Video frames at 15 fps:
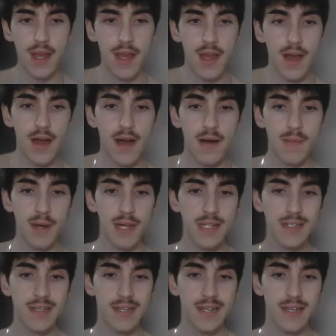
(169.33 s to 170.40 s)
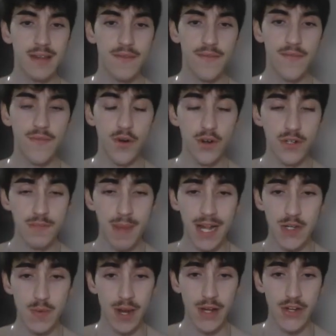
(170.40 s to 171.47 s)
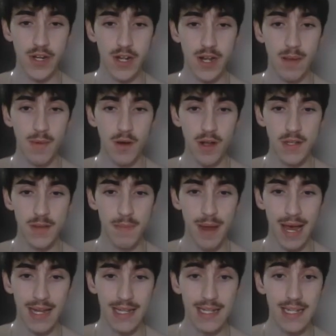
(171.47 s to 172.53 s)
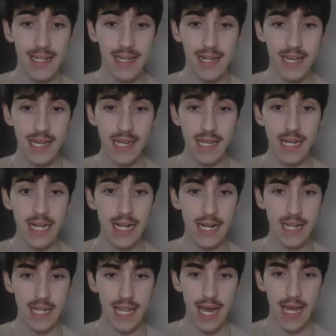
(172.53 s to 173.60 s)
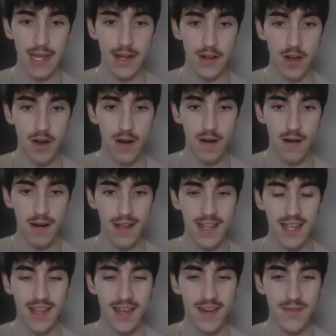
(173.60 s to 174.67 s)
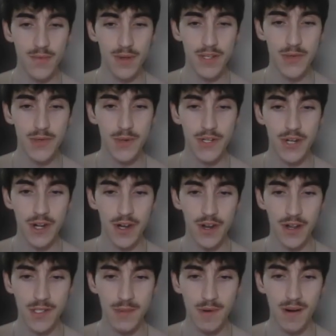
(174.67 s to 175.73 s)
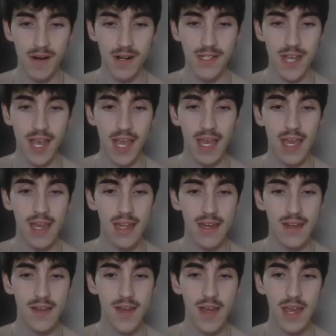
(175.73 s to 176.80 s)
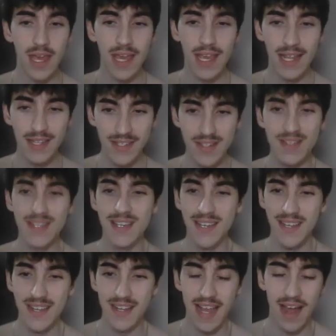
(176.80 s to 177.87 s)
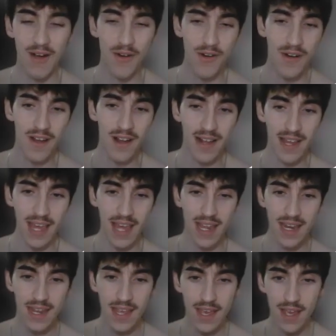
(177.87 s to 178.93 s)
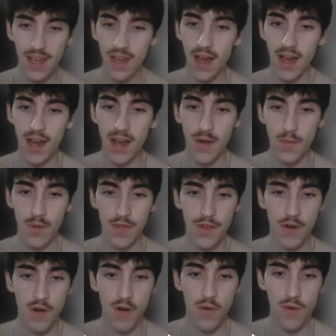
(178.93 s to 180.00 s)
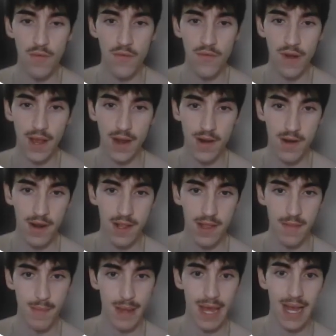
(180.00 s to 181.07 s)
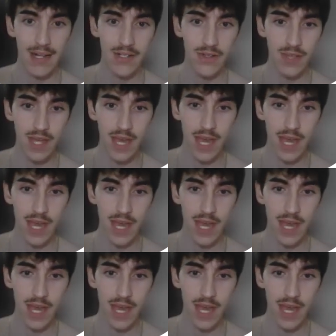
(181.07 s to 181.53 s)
But into the first match, we actually come across a bad lead in Gligar, and then we switch into Dunsparce and instantly countered again with their own fighter in the back. So they